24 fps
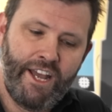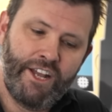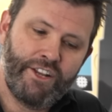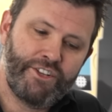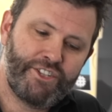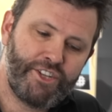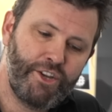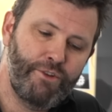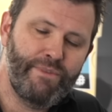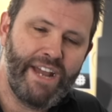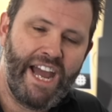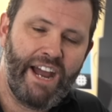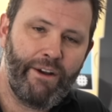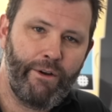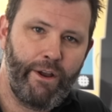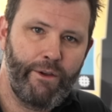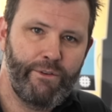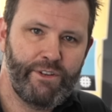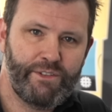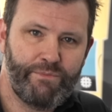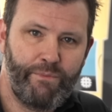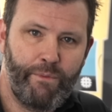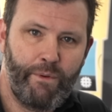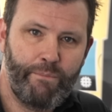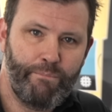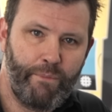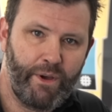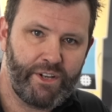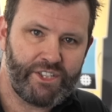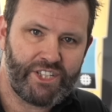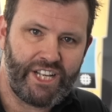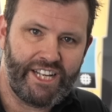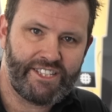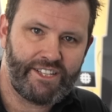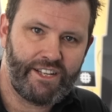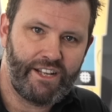Too narrow is
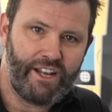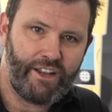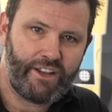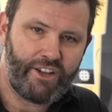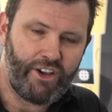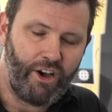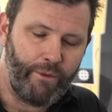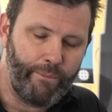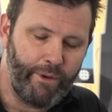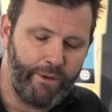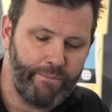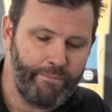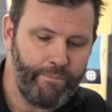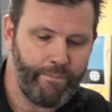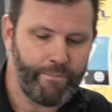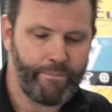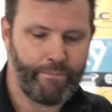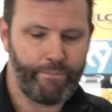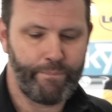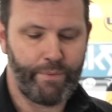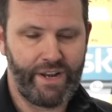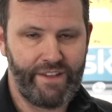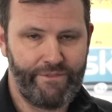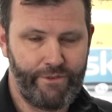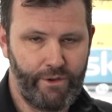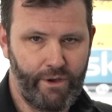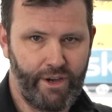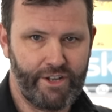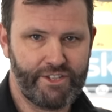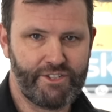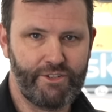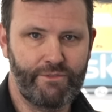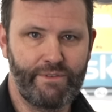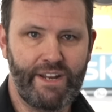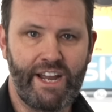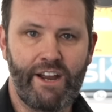much less common, but if you
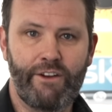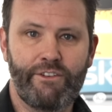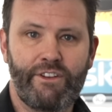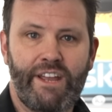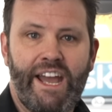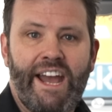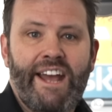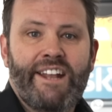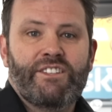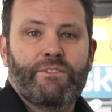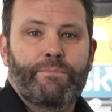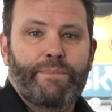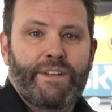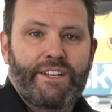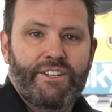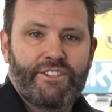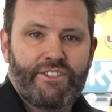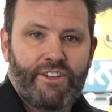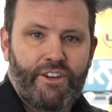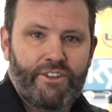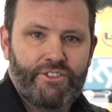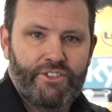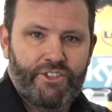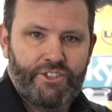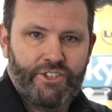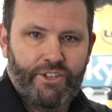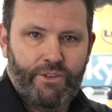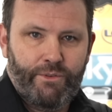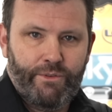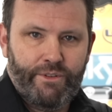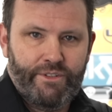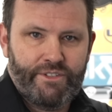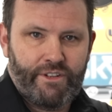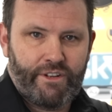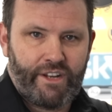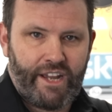are too narrow, your hands will be inside your
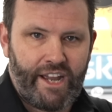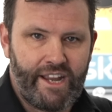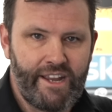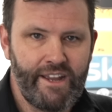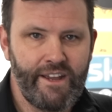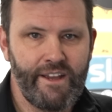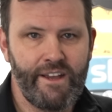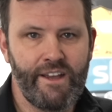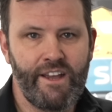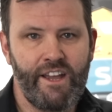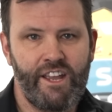shoulders, okay?